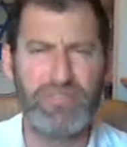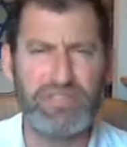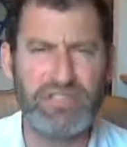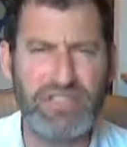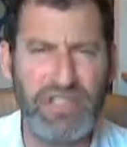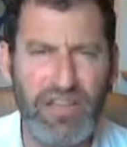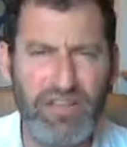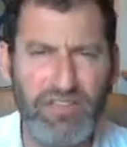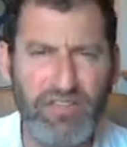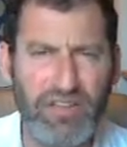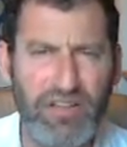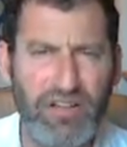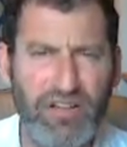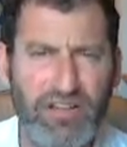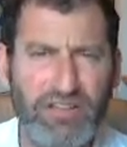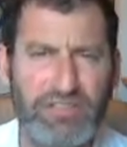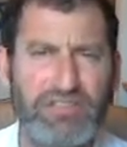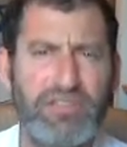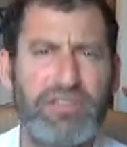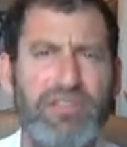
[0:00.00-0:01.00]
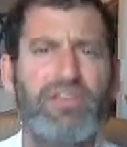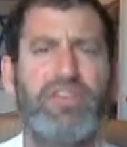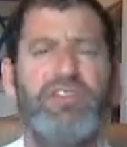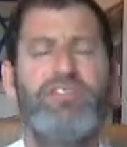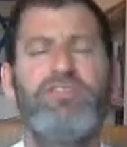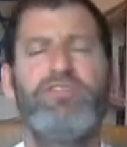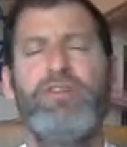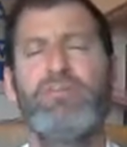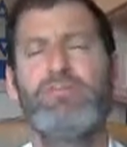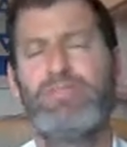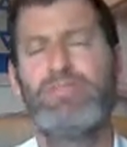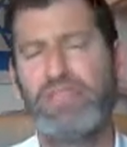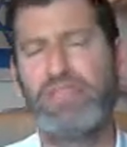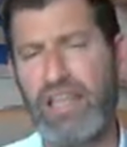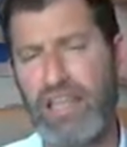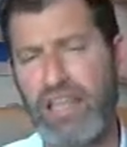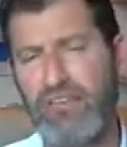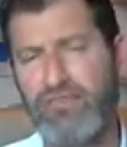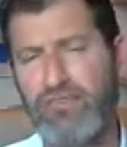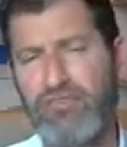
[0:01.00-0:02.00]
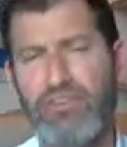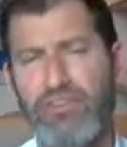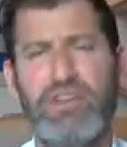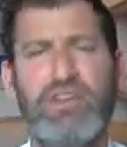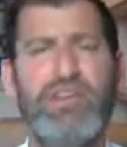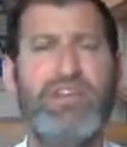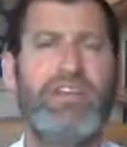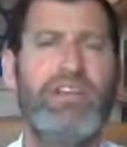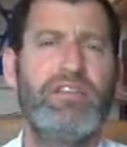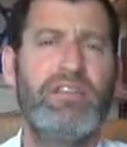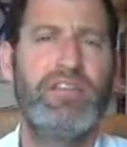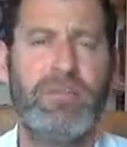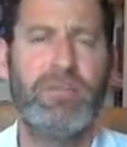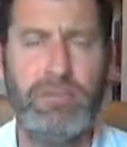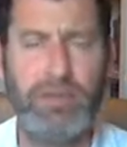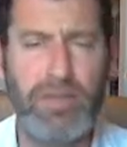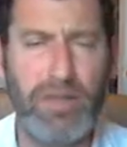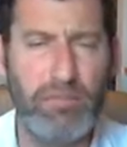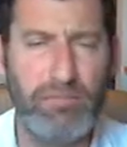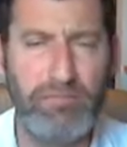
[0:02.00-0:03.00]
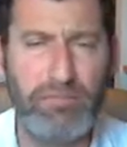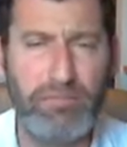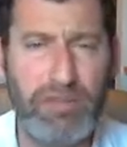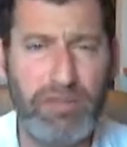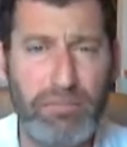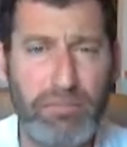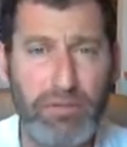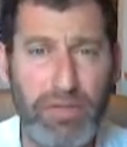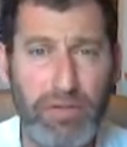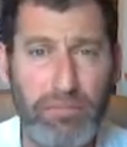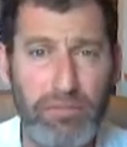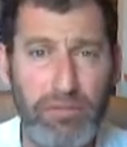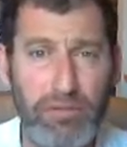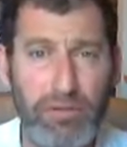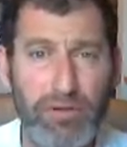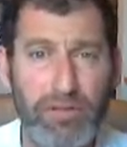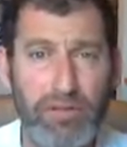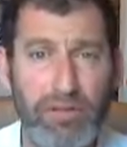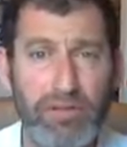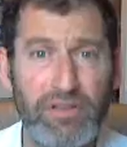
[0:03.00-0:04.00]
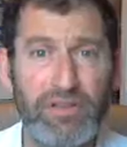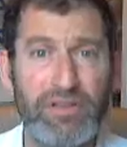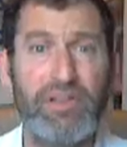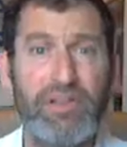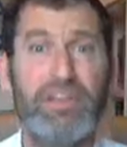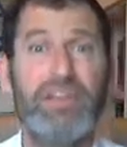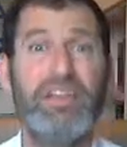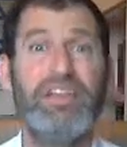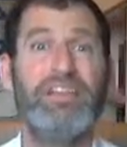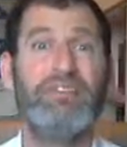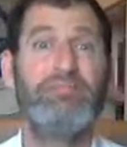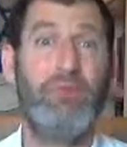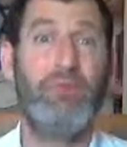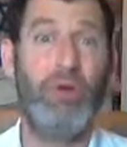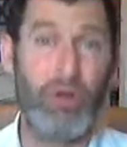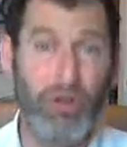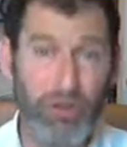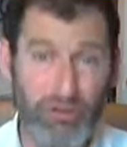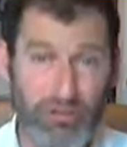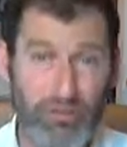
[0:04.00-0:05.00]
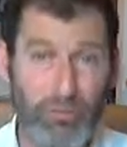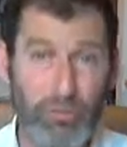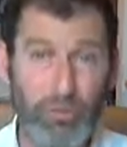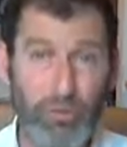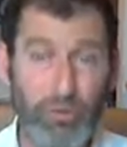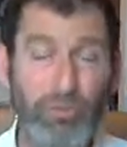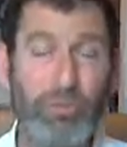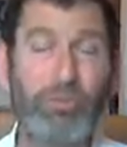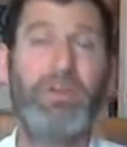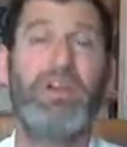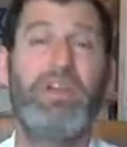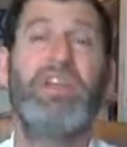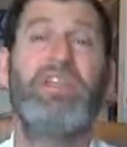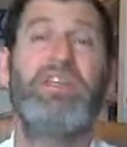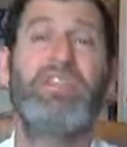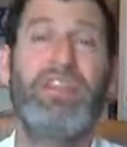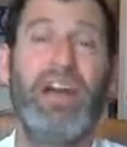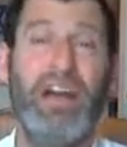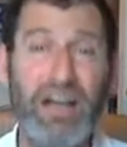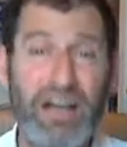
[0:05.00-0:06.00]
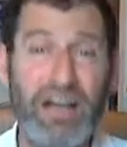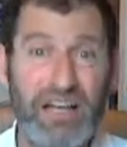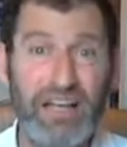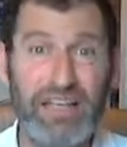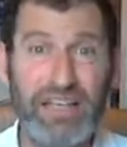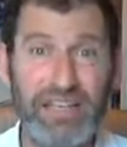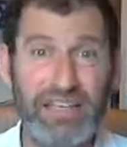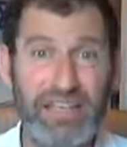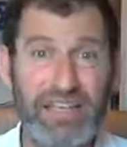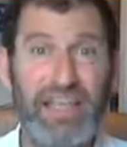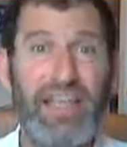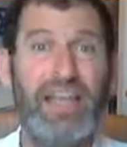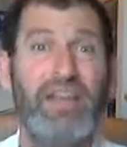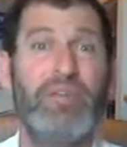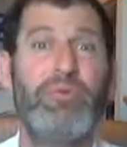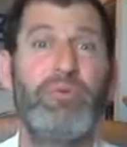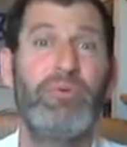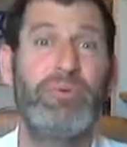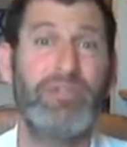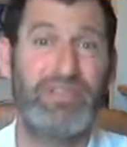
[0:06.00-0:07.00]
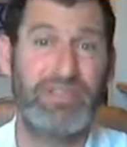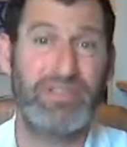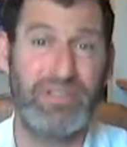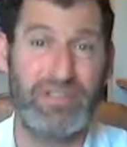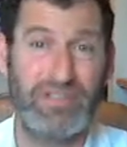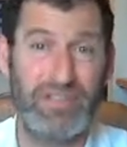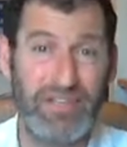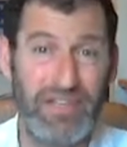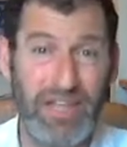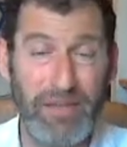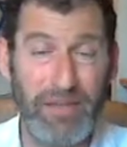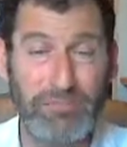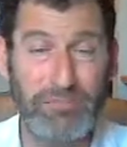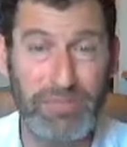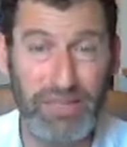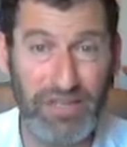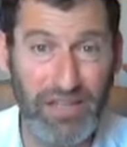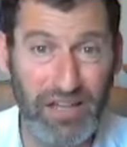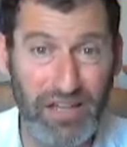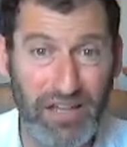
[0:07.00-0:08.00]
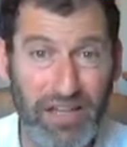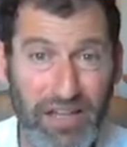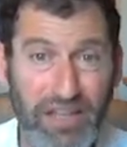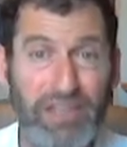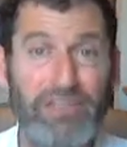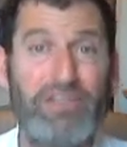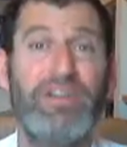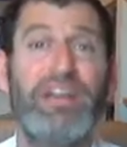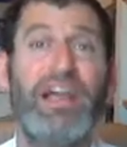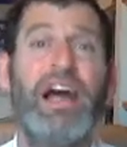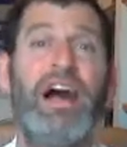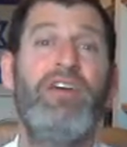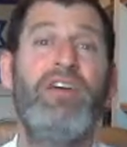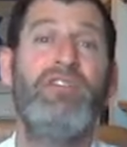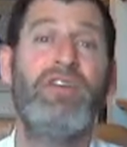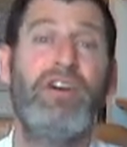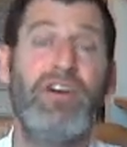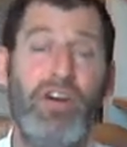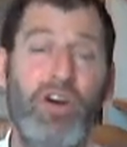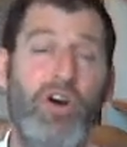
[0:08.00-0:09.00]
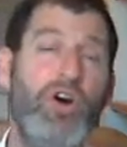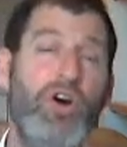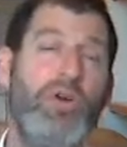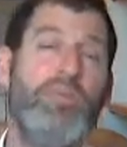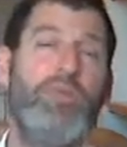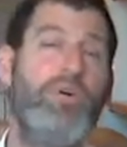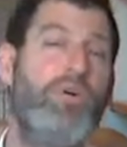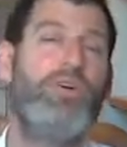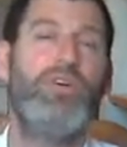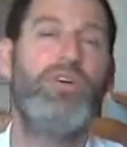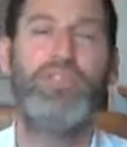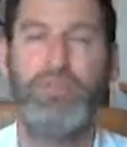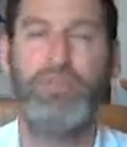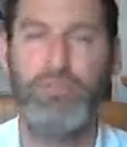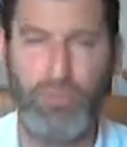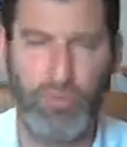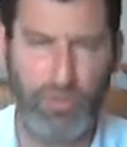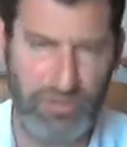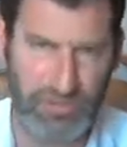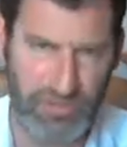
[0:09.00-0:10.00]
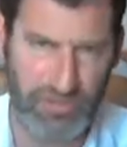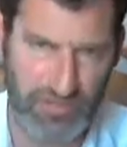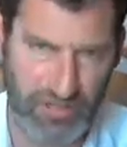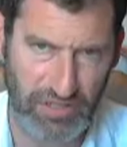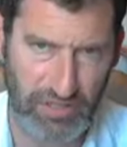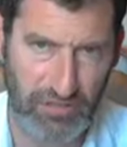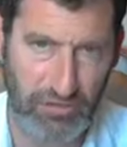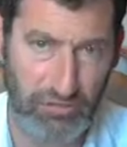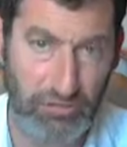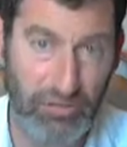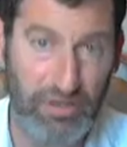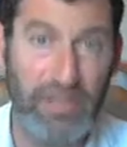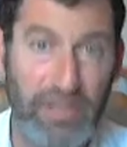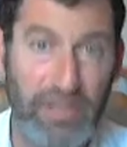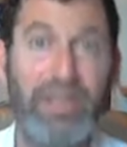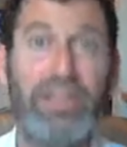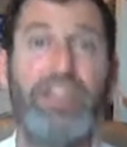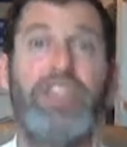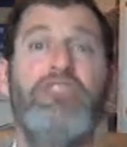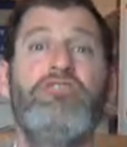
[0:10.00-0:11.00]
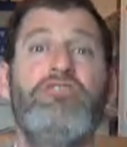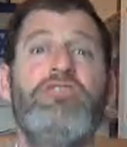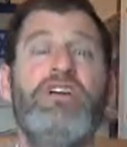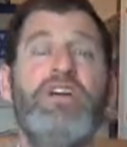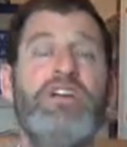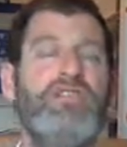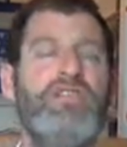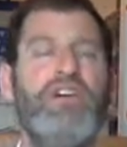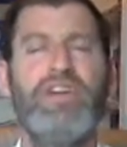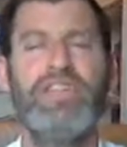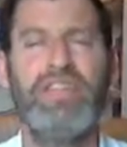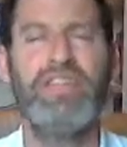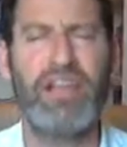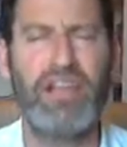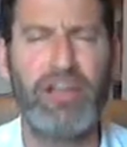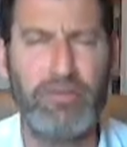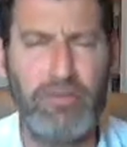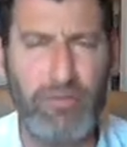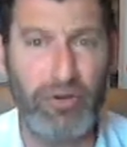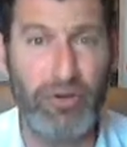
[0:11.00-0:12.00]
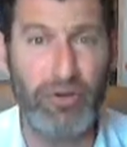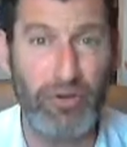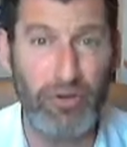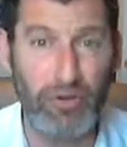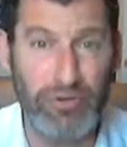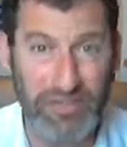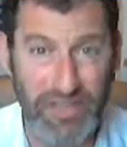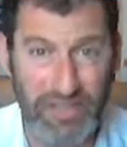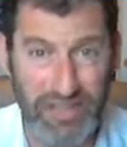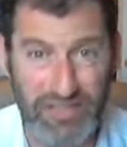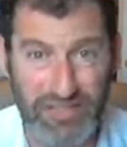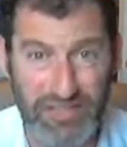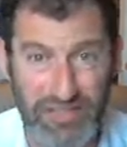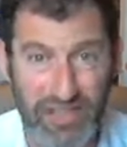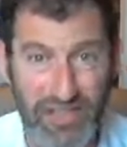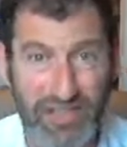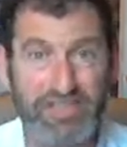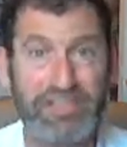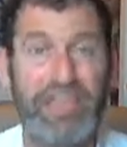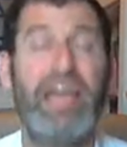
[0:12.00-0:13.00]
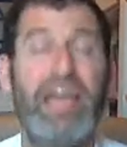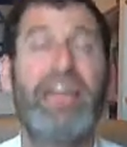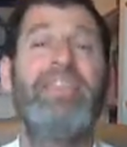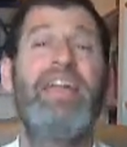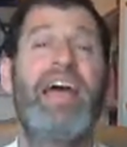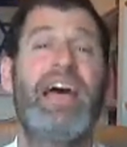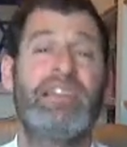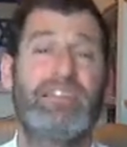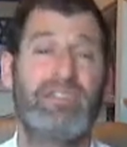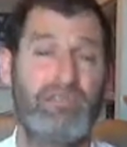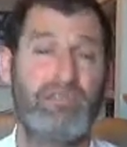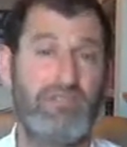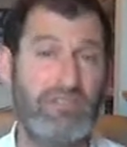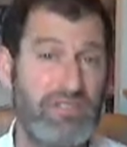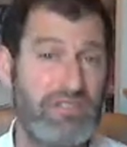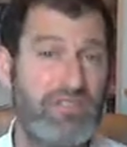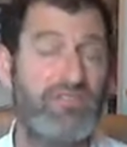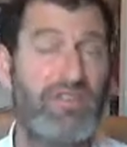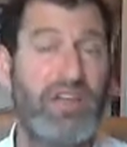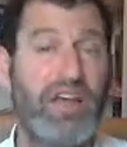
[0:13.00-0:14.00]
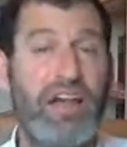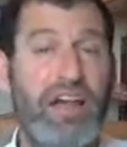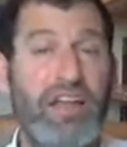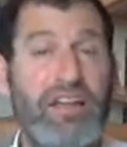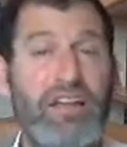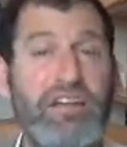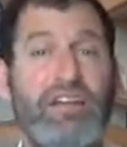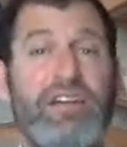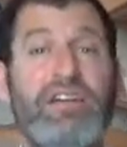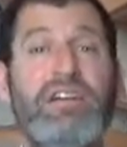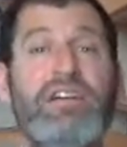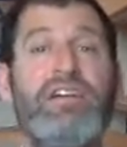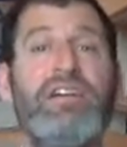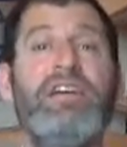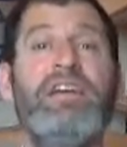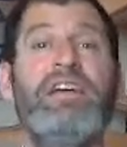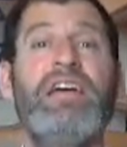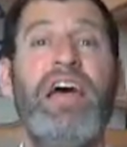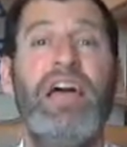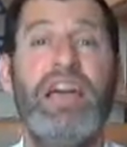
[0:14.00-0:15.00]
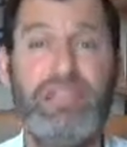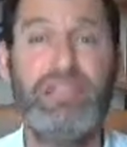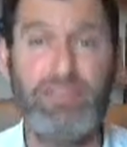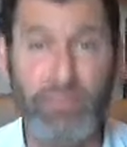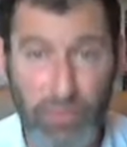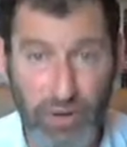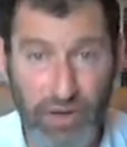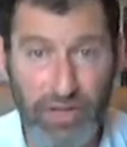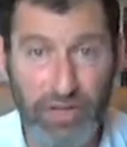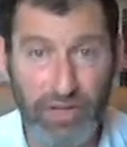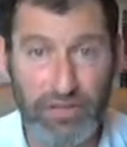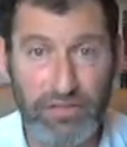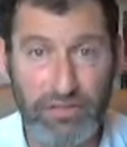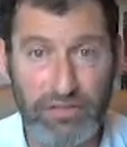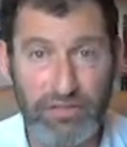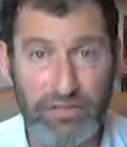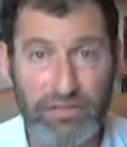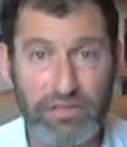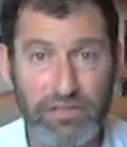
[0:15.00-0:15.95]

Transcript: for saving us from slavery to become free people. Purim, where we were going to die, and we were kept alive, Kal V'chomer, all the more so. The Ritva, that Gemara goes in and says, and that's the reason for Hanukkah as well.